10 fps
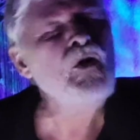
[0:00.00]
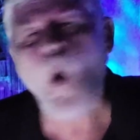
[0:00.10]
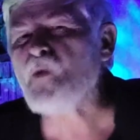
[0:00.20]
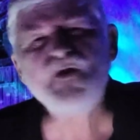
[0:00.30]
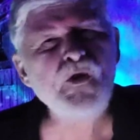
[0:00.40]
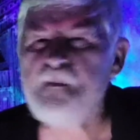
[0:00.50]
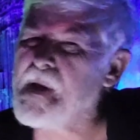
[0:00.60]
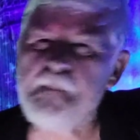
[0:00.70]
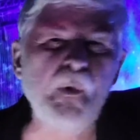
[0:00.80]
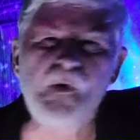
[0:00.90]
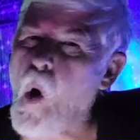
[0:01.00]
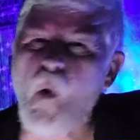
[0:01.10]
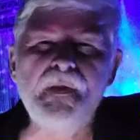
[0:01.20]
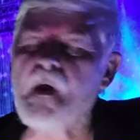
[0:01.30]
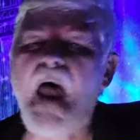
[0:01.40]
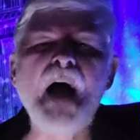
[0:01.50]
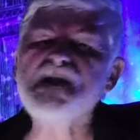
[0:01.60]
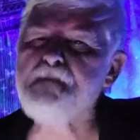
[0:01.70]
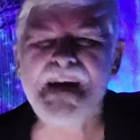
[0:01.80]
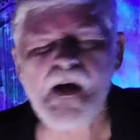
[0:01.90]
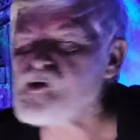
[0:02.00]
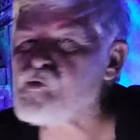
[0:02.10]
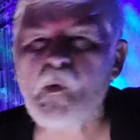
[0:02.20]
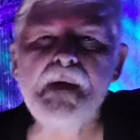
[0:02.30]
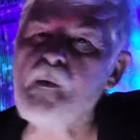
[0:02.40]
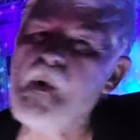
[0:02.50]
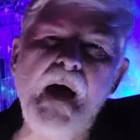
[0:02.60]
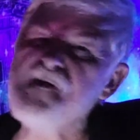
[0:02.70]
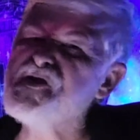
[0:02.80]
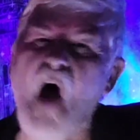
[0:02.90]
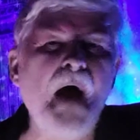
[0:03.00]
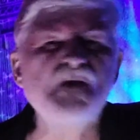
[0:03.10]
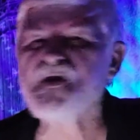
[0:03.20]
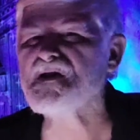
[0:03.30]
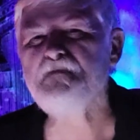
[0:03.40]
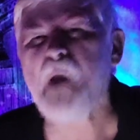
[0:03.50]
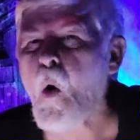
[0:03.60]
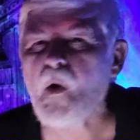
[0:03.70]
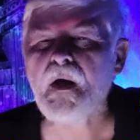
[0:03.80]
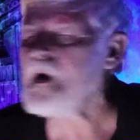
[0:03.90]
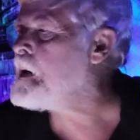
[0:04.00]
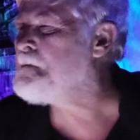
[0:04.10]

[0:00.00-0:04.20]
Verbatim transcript: Don't you people know that exponentially we have science exploding,